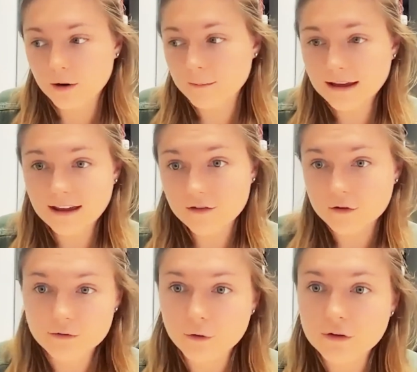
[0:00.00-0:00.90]
are making this
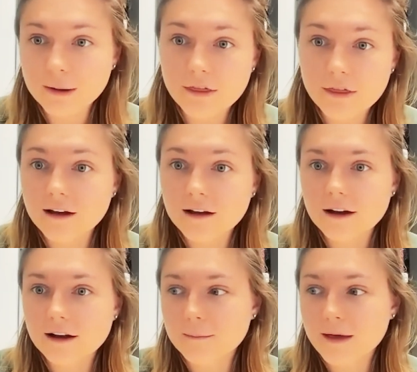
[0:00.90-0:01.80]
their full-time thing
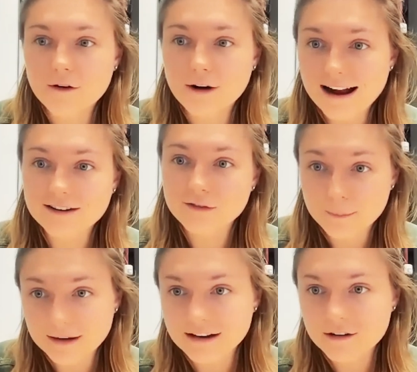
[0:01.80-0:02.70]
and they're actively
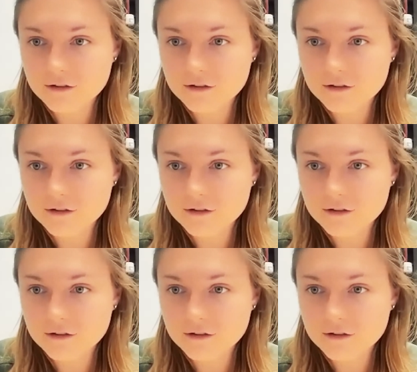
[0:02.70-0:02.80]
building.